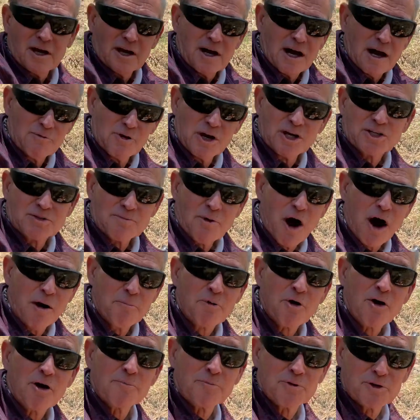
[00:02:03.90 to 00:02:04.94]
I bring small
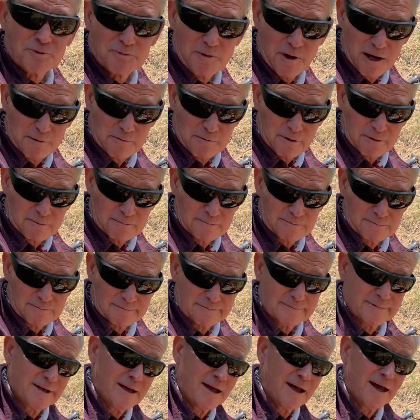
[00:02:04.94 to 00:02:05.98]
purpose paper.
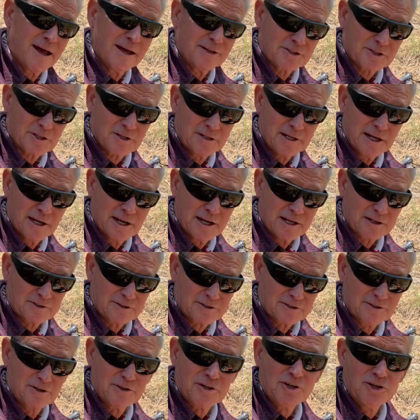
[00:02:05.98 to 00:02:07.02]
It's
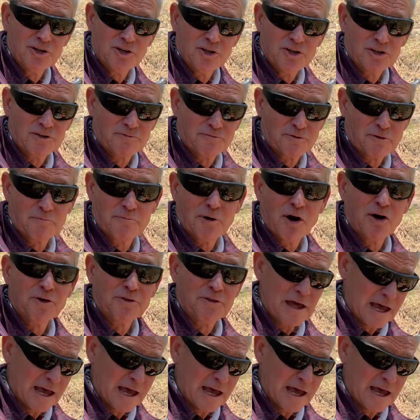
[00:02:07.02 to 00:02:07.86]
Kleenex. You can use it for both